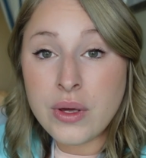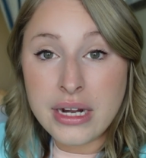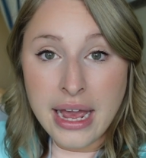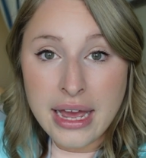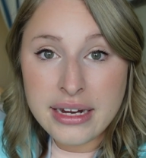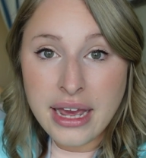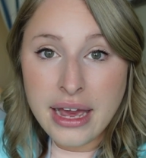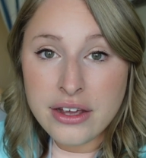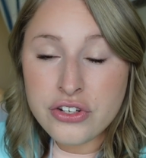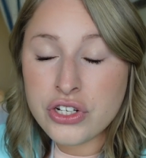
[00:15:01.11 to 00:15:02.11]
can add
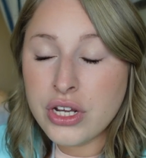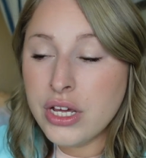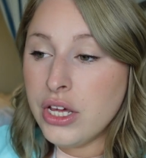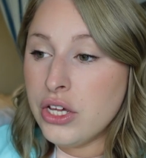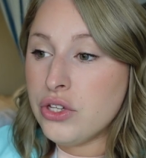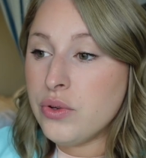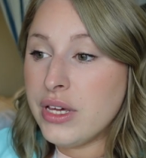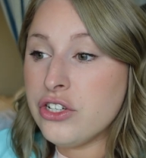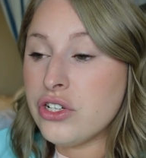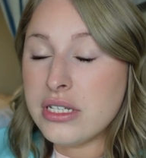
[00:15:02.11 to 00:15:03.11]
cash, you
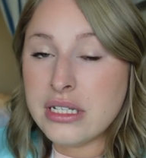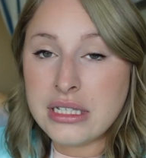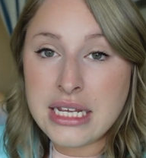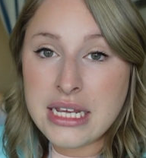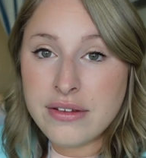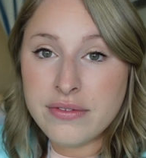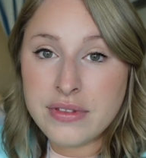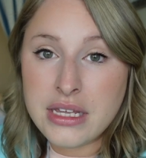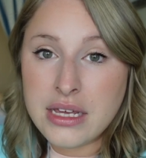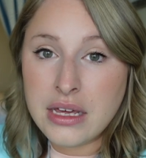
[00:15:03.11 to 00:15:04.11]
can just leave
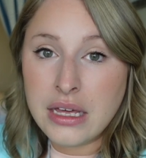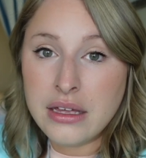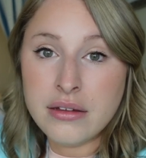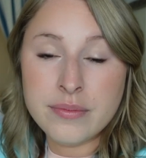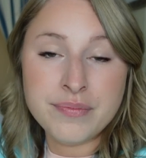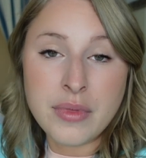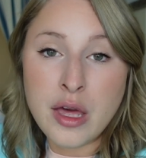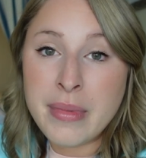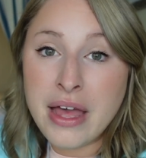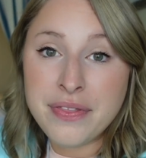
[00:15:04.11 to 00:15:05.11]
the
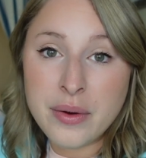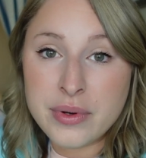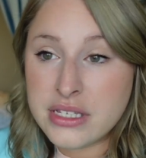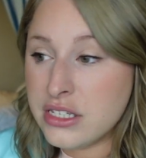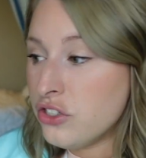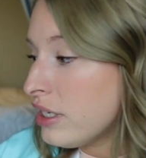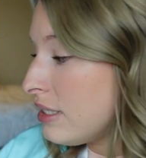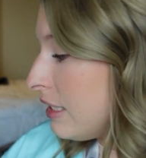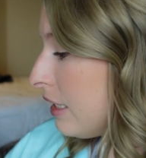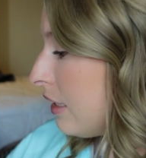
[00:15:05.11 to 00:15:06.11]
amount that was
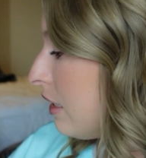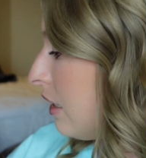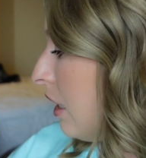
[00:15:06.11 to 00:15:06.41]
suggested,